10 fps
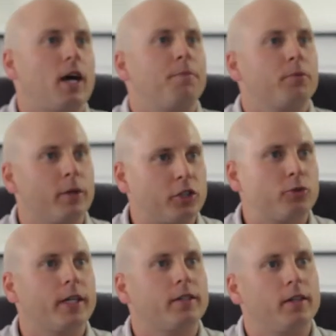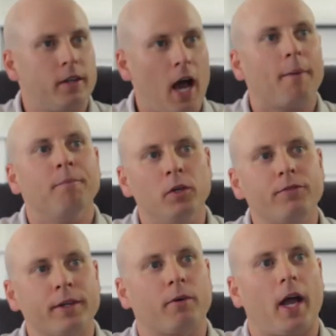up, restricted, not
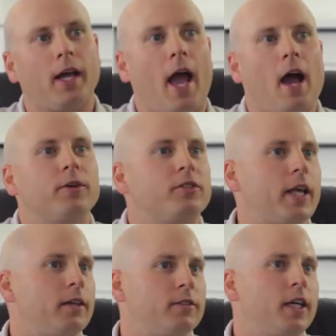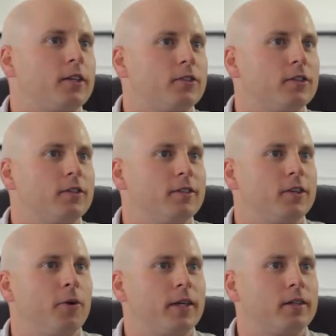moving right, how is that disc
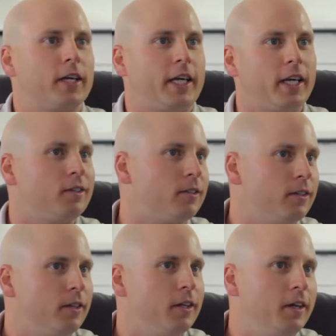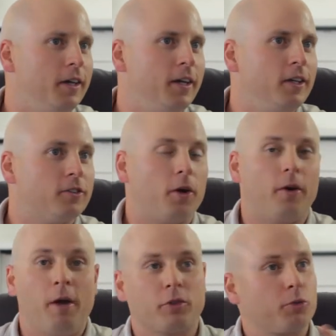going to eat so
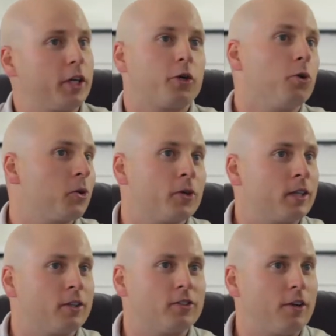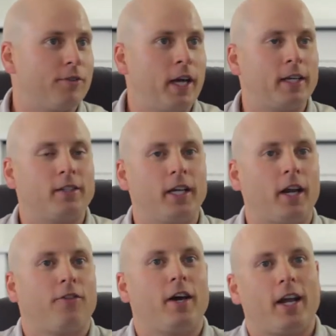it was really cool learning this stuff at 19.
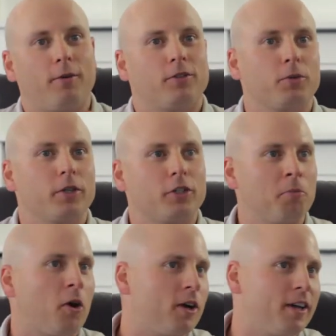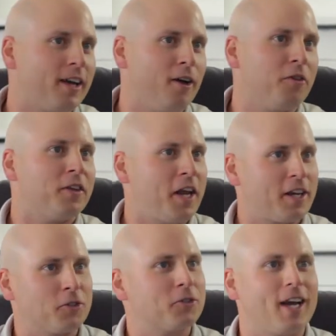I thought I was really smart on health and
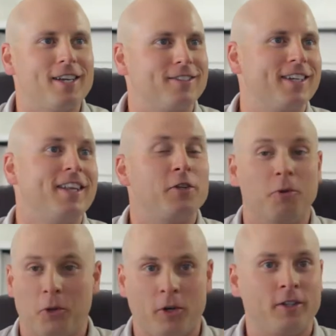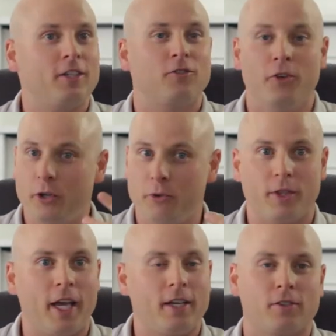exercising, and then you learn these new
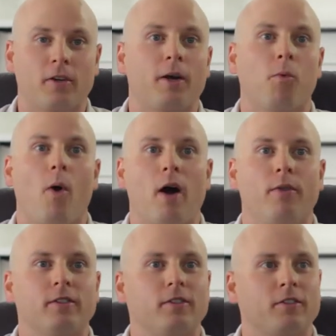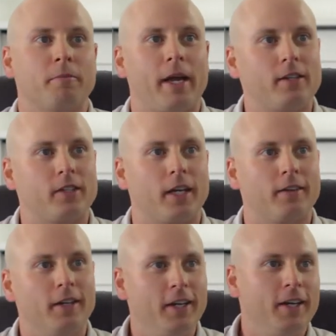things, and you're like, wow, this is
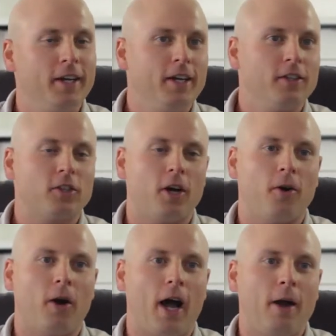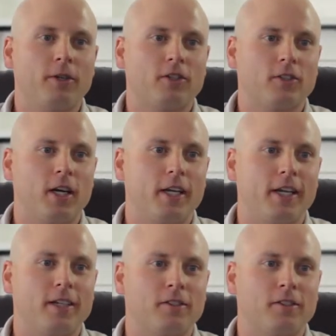amazing. So I was studying